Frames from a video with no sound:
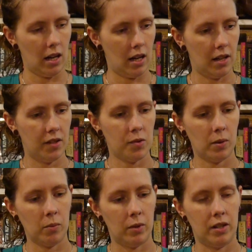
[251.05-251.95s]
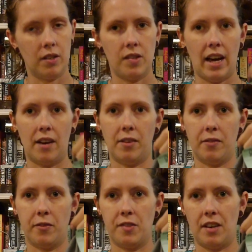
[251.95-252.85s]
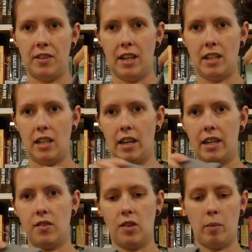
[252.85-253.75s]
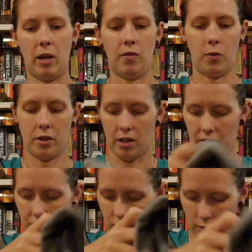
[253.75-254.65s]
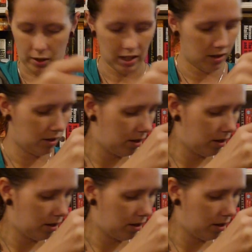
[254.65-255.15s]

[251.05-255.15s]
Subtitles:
And this one was half off of $7.99, so I paid $4 for it.